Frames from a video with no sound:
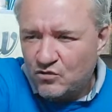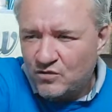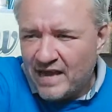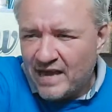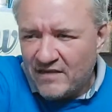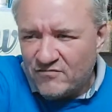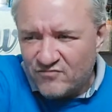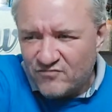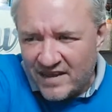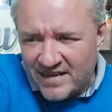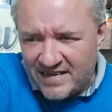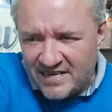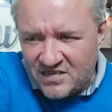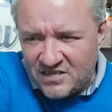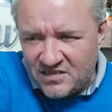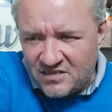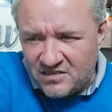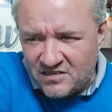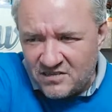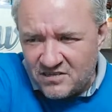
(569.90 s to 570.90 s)
You get
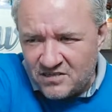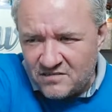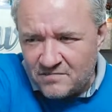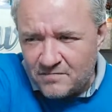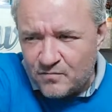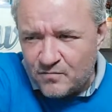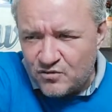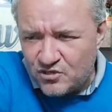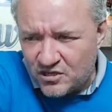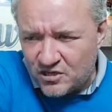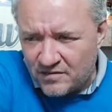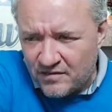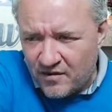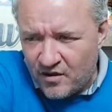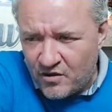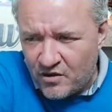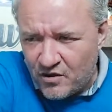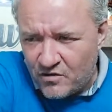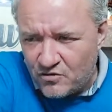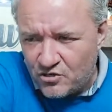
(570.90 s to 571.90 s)
raisins,
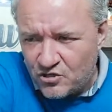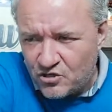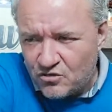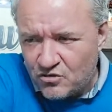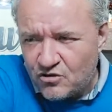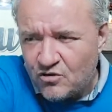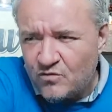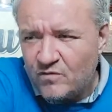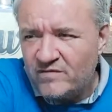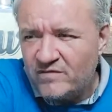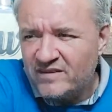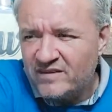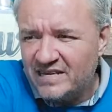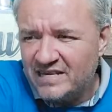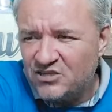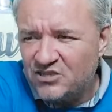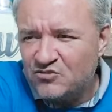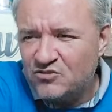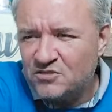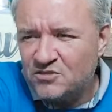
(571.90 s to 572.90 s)
muscovado sugar, with a
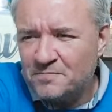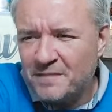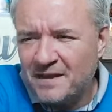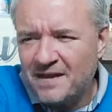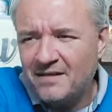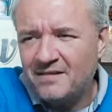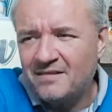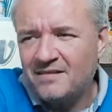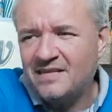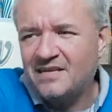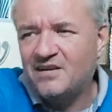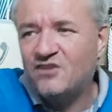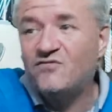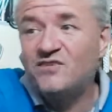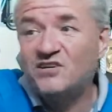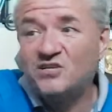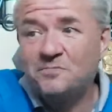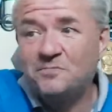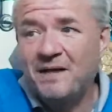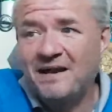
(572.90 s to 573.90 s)

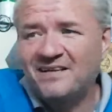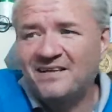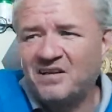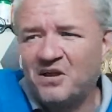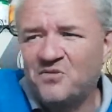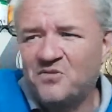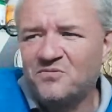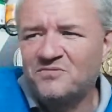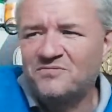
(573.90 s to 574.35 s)
licorice back note.